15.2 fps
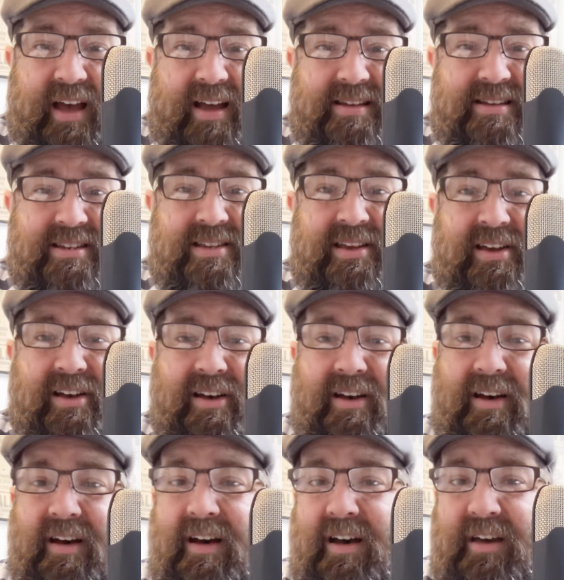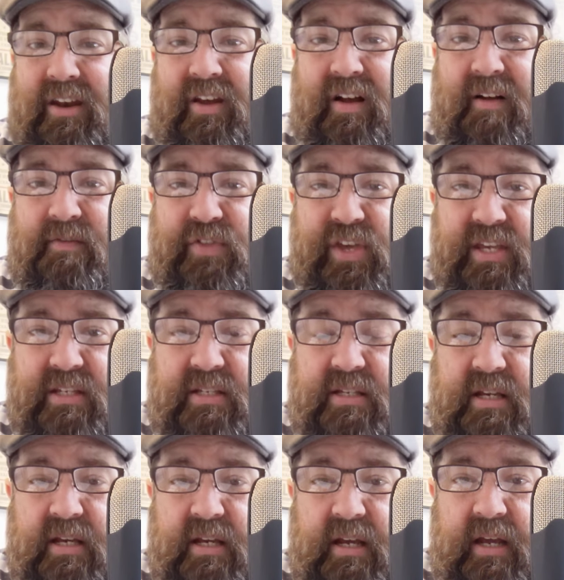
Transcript: a ton of these.